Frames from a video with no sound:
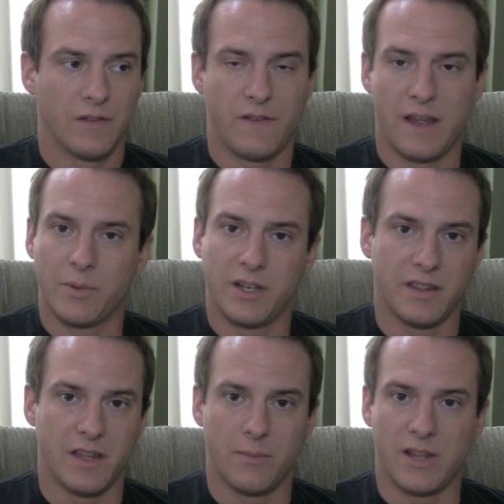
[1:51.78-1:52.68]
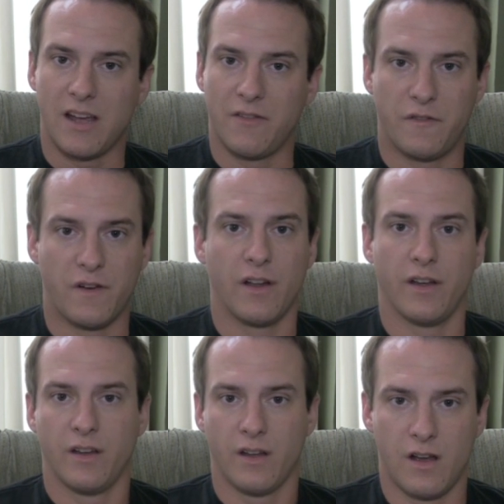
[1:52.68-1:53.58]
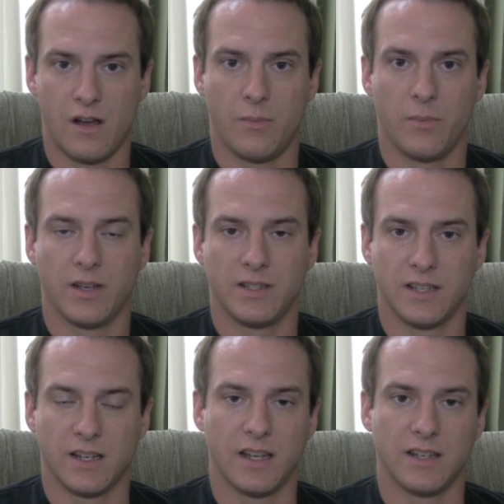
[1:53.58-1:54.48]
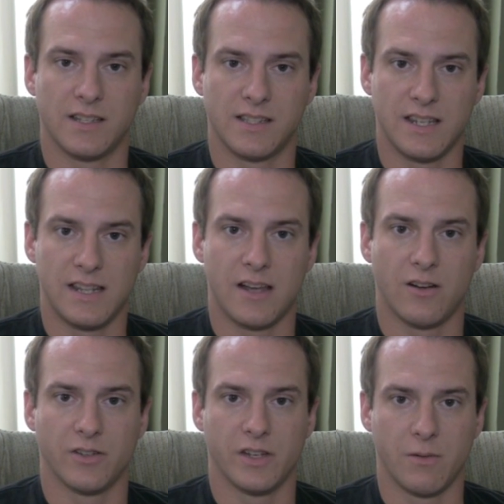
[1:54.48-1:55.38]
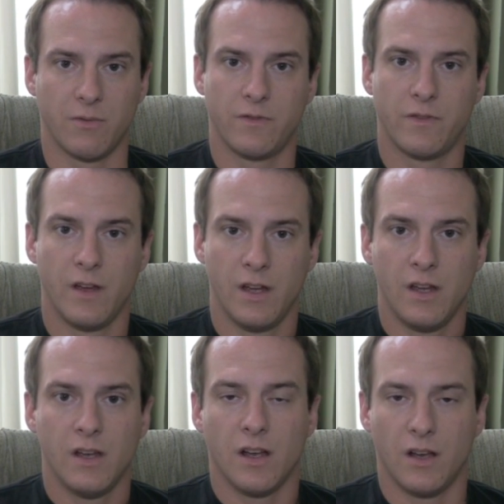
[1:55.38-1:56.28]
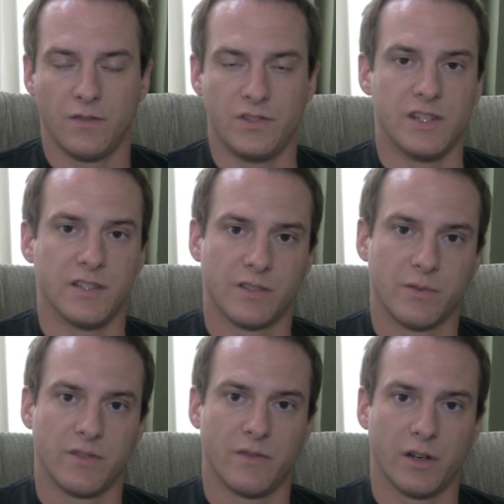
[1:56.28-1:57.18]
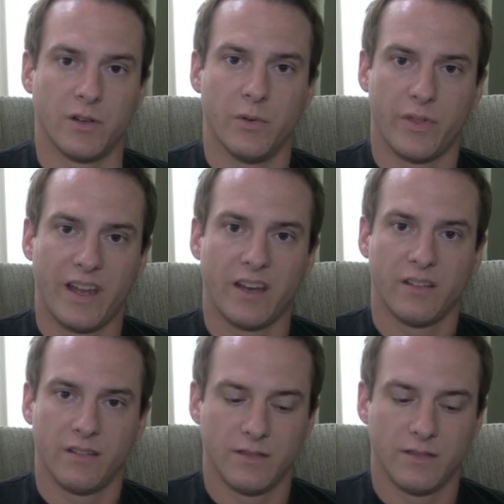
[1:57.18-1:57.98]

family to them. They had fun. And to see that all in the name of Jesus was a very cool thing.